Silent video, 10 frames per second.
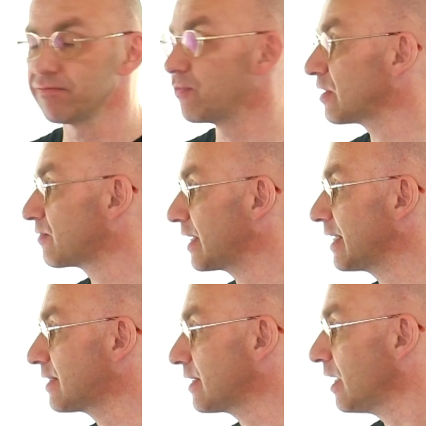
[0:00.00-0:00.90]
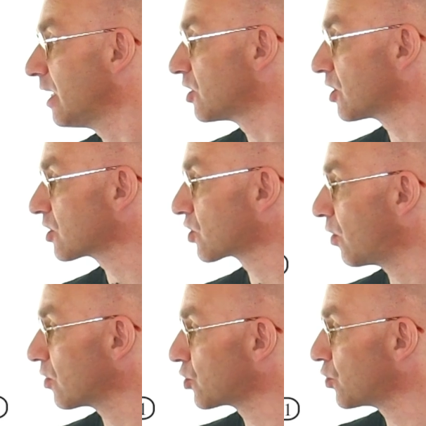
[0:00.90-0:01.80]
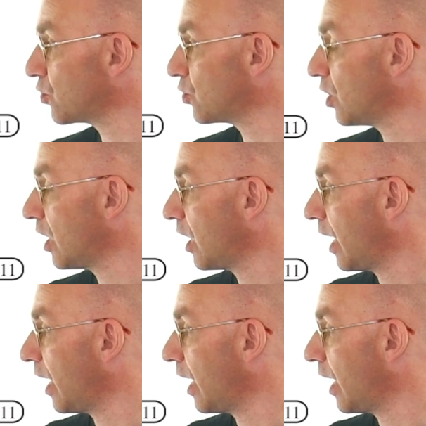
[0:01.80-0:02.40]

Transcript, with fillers: Well, it's very easy. You just go to